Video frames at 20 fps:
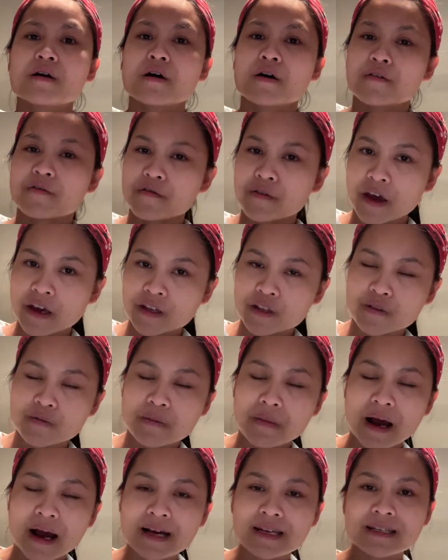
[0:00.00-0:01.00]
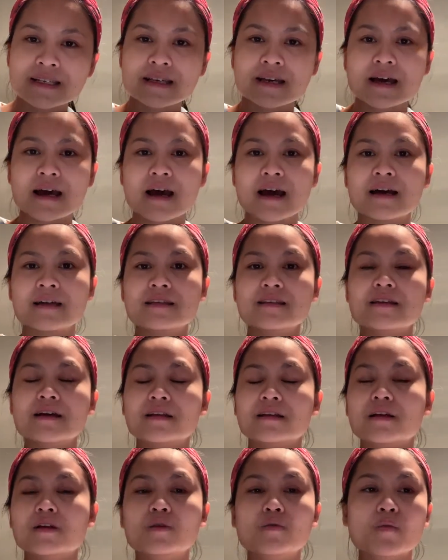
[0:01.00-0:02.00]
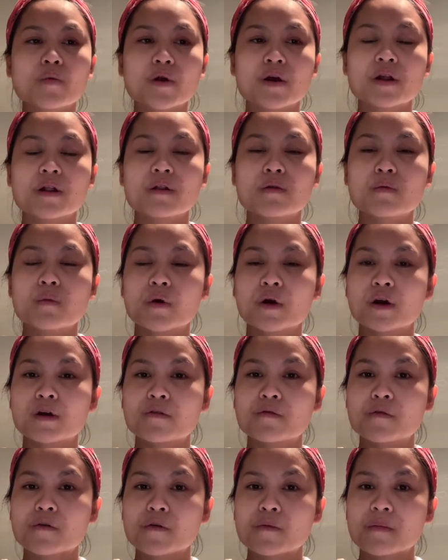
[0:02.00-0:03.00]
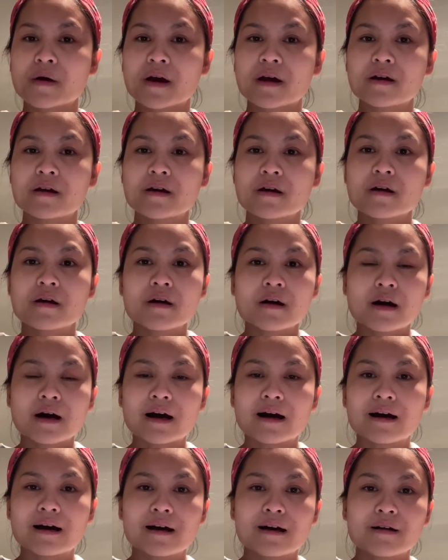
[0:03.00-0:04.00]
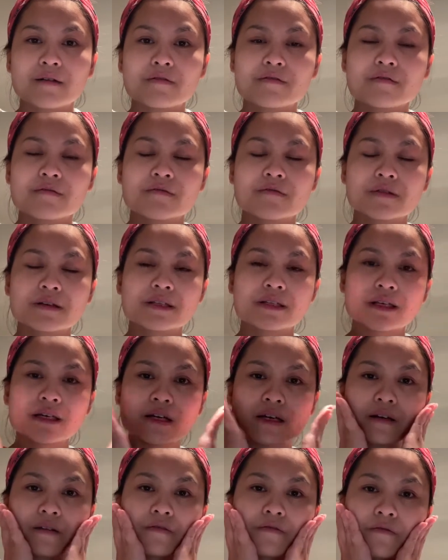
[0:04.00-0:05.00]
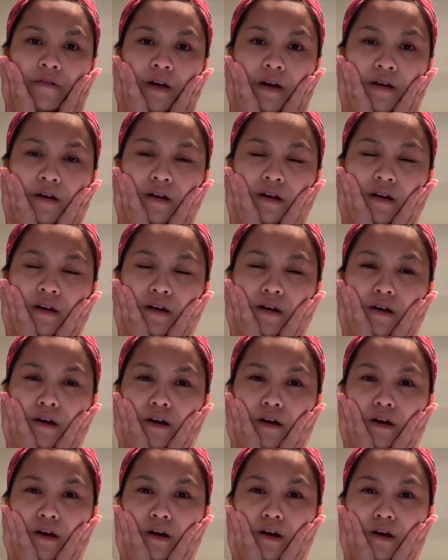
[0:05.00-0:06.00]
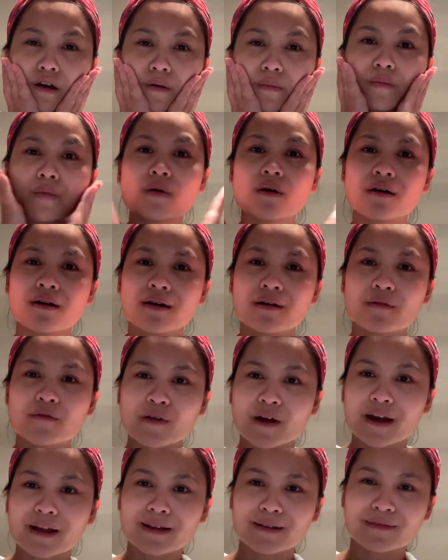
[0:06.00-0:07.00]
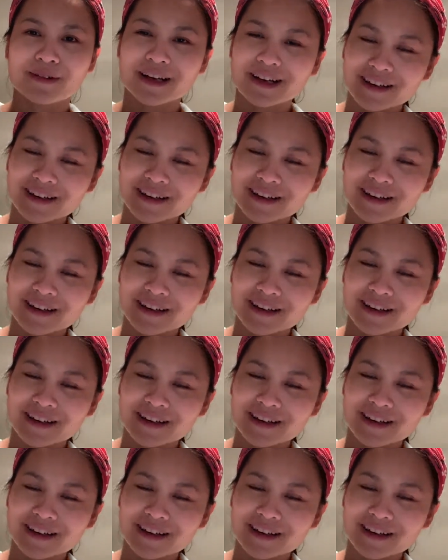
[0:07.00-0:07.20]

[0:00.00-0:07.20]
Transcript: face mask and that it will work for my skin very well.